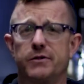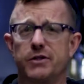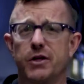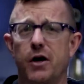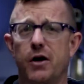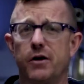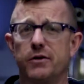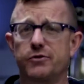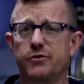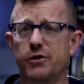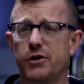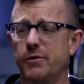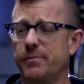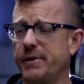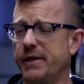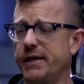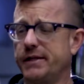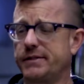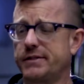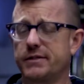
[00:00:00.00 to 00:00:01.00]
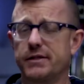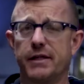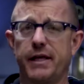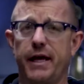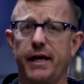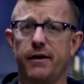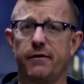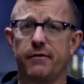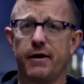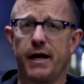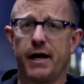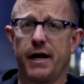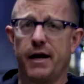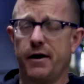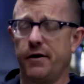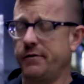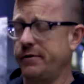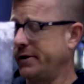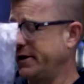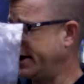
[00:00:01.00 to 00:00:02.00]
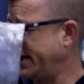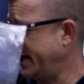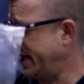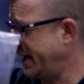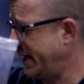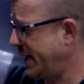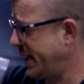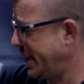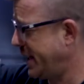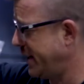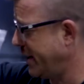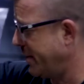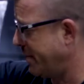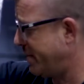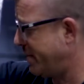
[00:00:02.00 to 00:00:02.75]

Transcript: dull drill bits laying around and